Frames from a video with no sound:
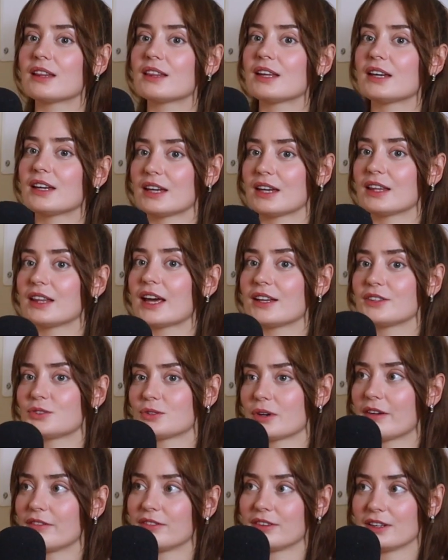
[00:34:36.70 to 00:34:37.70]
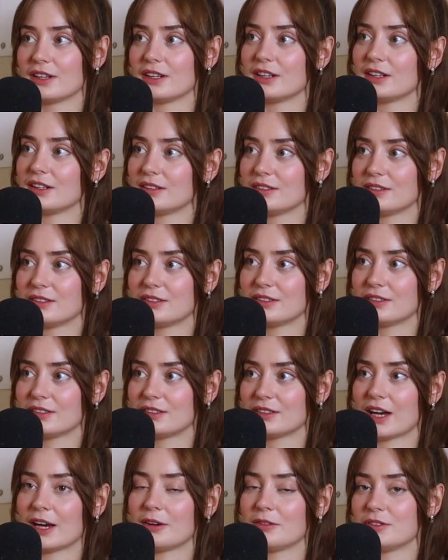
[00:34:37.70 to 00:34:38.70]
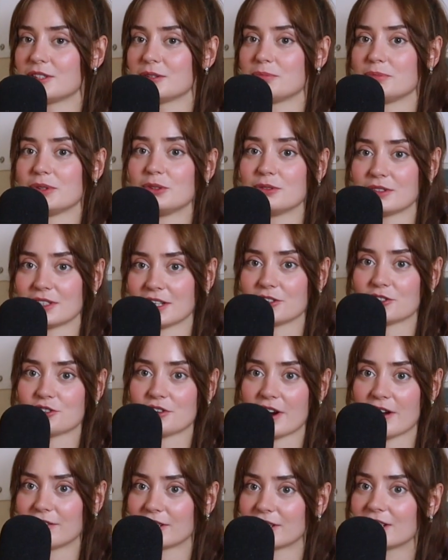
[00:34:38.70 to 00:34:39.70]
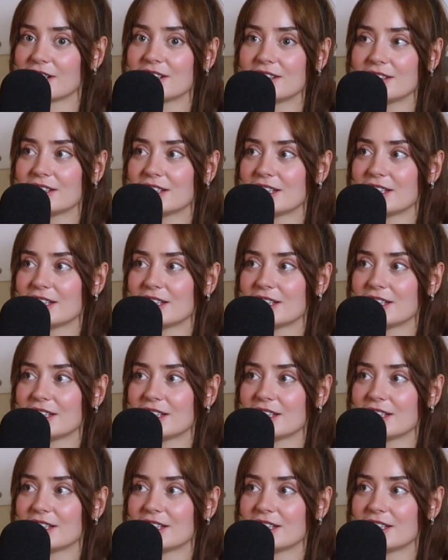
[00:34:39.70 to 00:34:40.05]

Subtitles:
thinking that I was abusing Trevor.